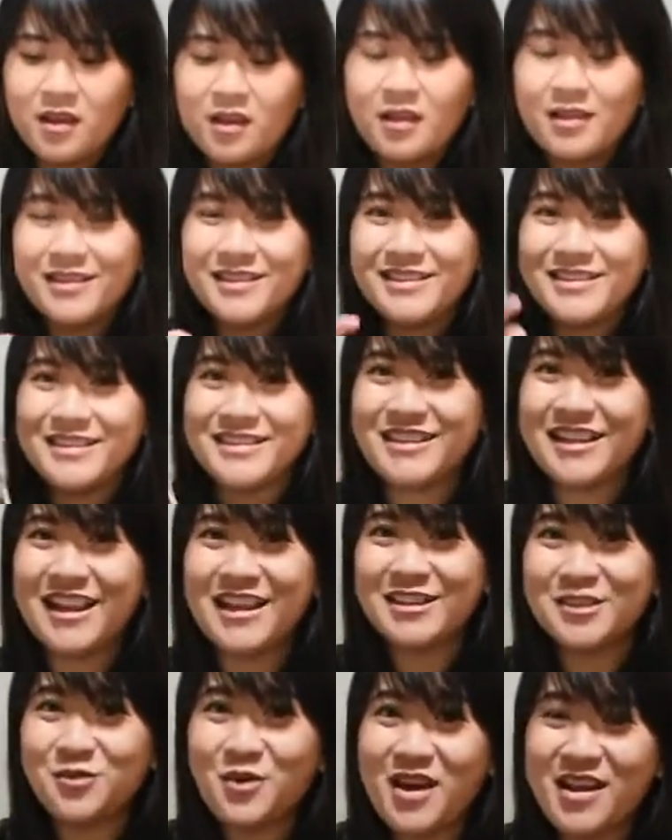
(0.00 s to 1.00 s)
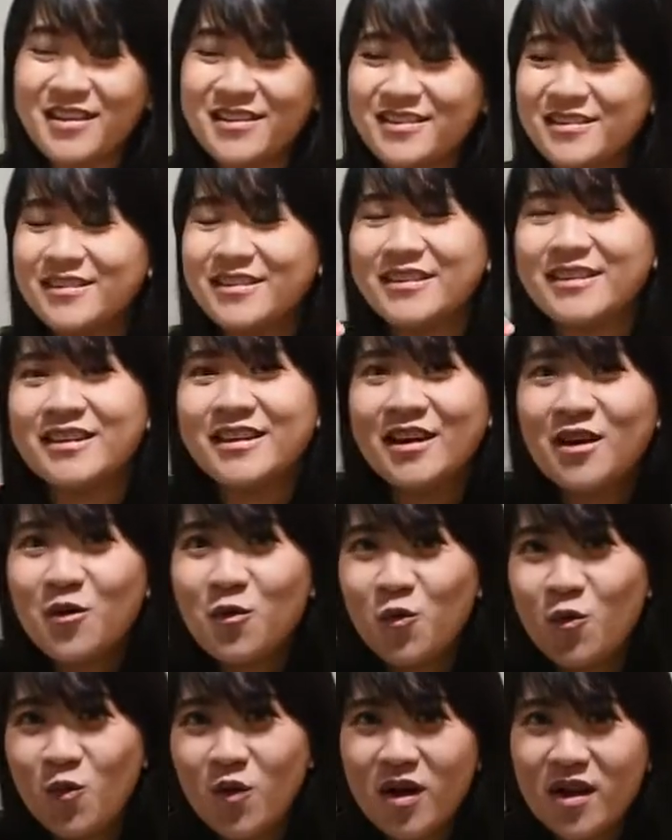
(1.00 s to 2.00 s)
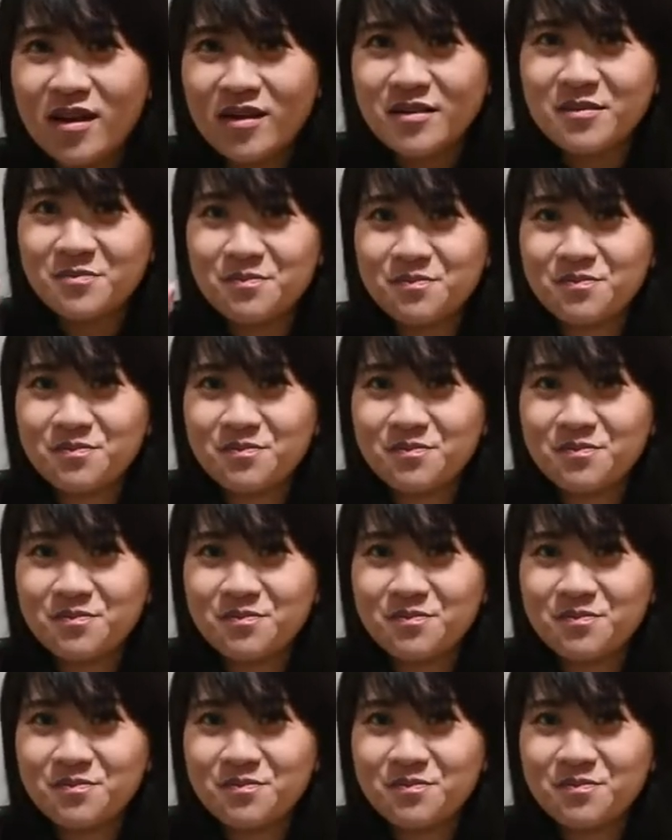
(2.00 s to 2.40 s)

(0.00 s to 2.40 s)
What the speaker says: This is the last one. 1